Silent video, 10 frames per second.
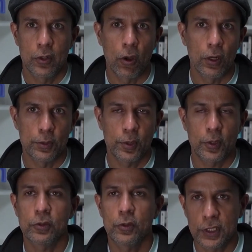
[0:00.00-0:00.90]
knowledge,
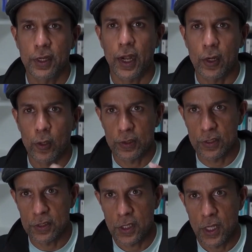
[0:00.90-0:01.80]
because, they tried all
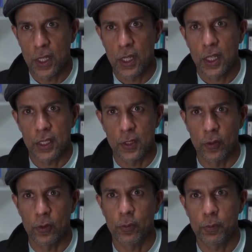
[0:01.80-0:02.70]
these,
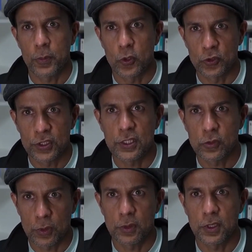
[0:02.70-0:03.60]

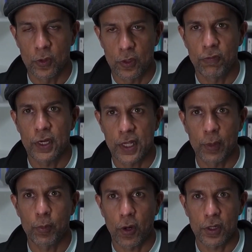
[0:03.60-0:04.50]
POCs with, different
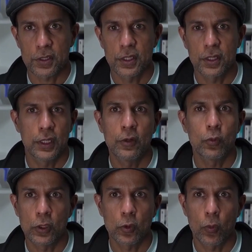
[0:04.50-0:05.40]
AI products, and they
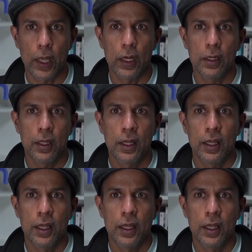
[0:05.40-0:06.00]
didn't work well.